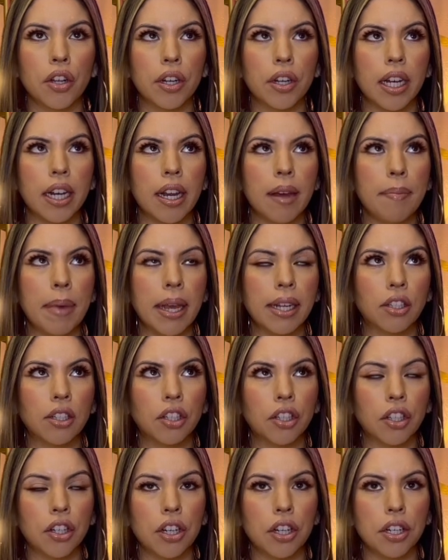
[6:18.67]
gonna make
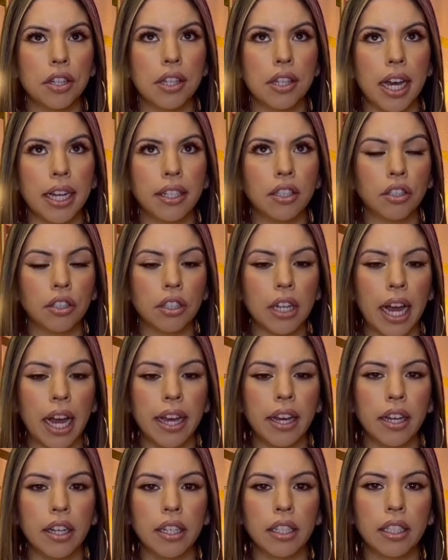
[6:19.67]
sure that your
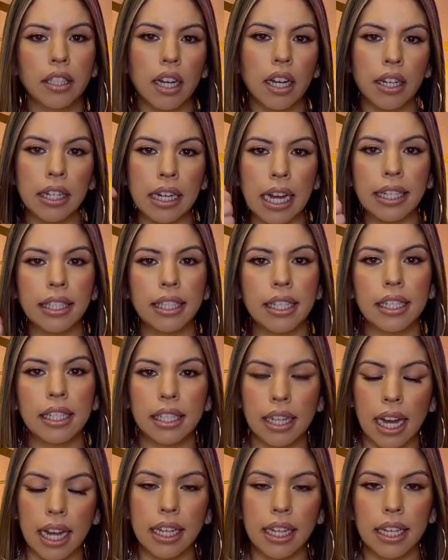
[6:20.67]
eye hooks are nice and
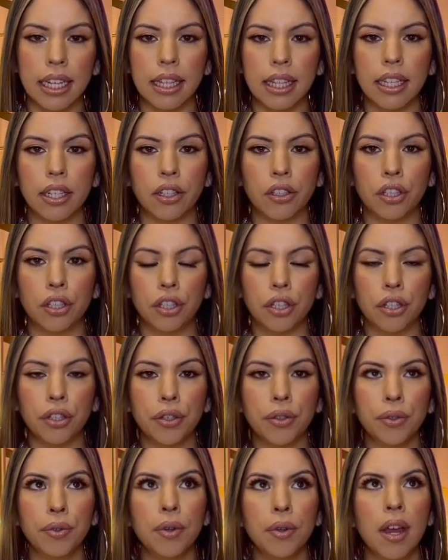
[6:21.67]
tight in there
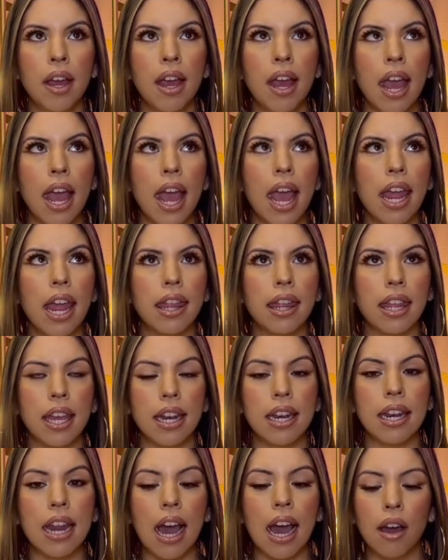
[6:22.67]
too. And
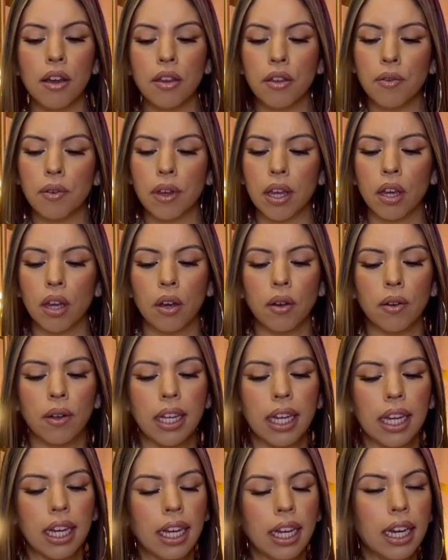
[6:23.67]
then now you can go
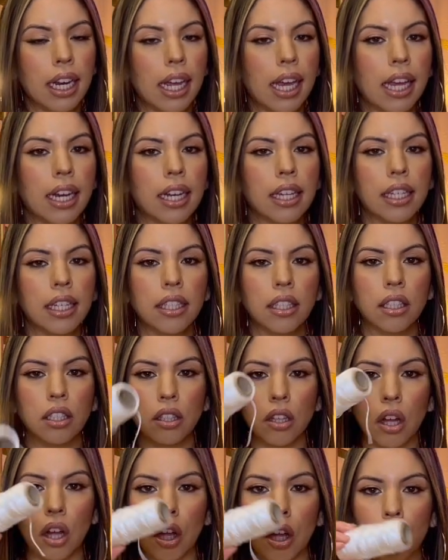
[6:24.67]
ahead and
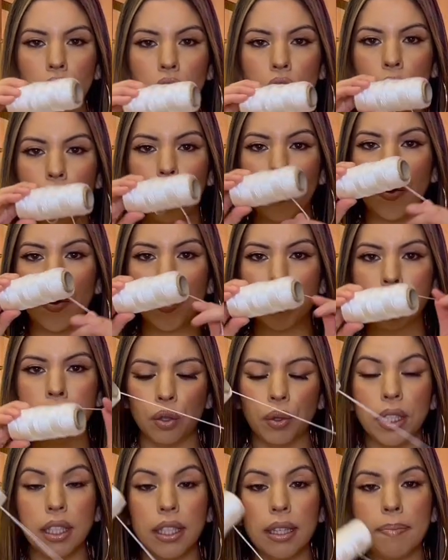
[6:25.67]
install your
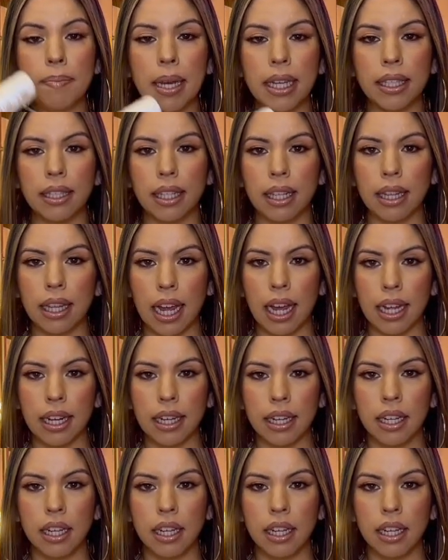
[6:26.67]
twisted mason line.